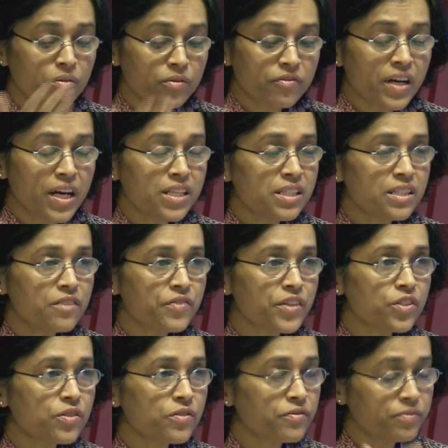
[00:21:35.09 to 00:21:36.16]
flies in the
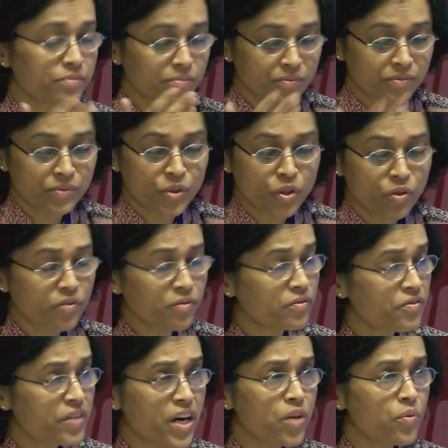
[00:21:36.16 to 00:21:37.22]
face of, you know,
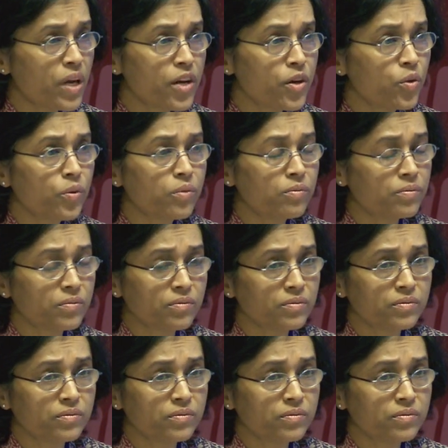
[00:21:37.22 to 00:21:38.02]
very well-known